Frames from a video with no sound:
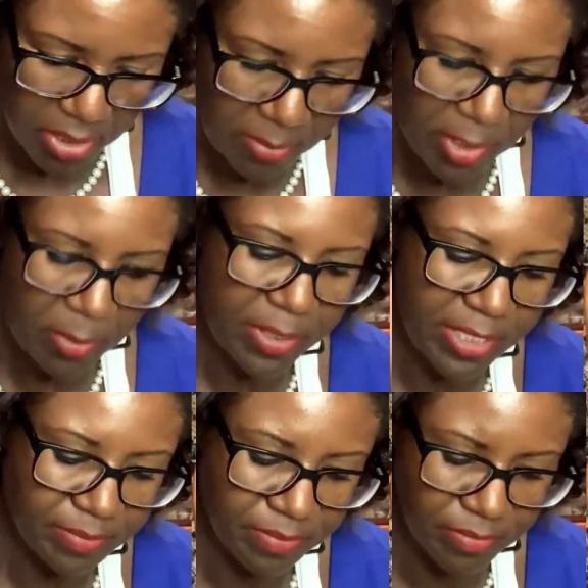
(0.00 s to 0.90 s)
but I'm gonna
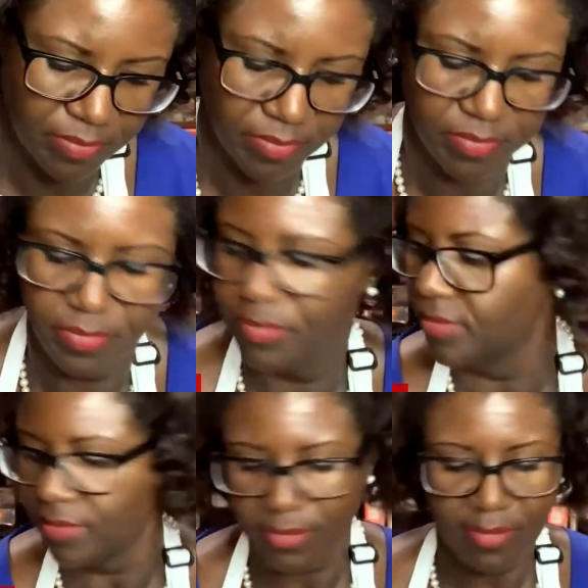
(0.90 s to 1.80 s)
put,
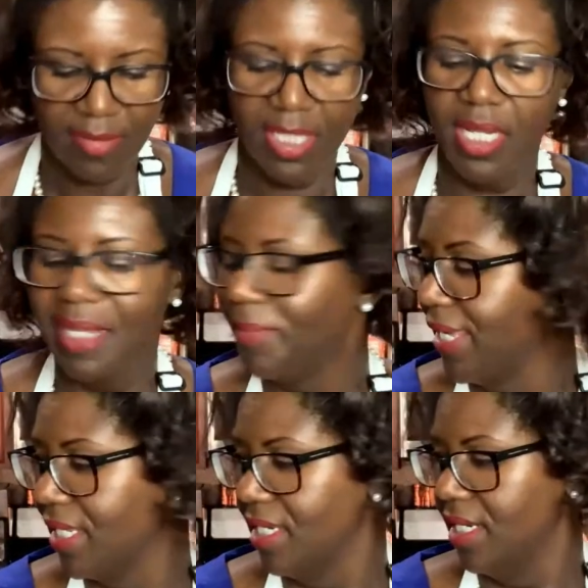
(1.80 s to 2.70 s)
y'all I'm
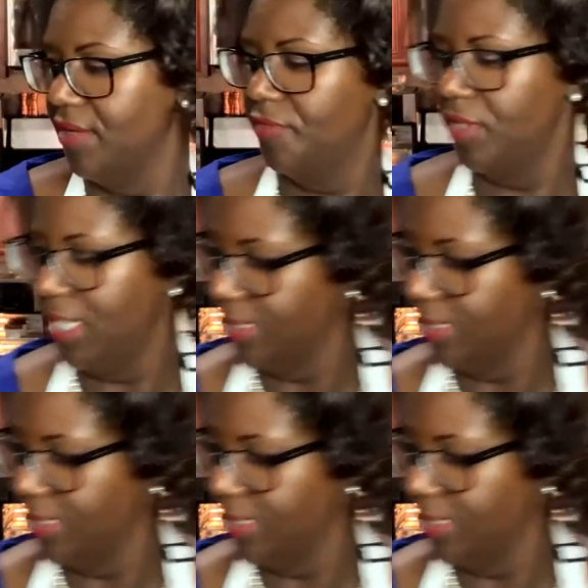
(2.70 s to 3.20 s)
making enough for